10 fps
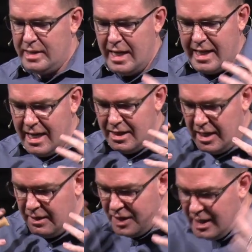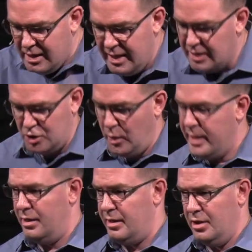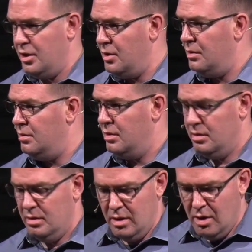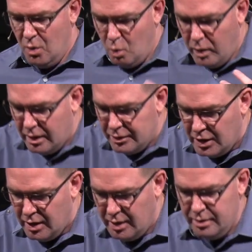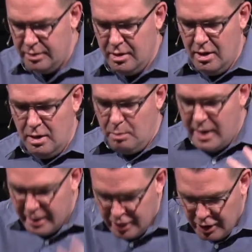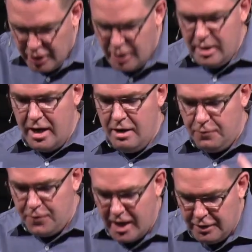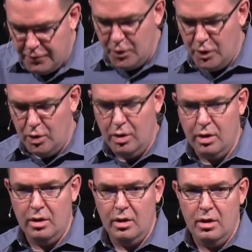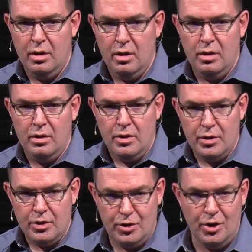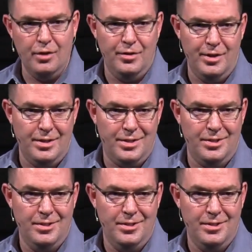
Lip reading: which I can't think of anything sweeter, can you? Well done, my good and faithful servant.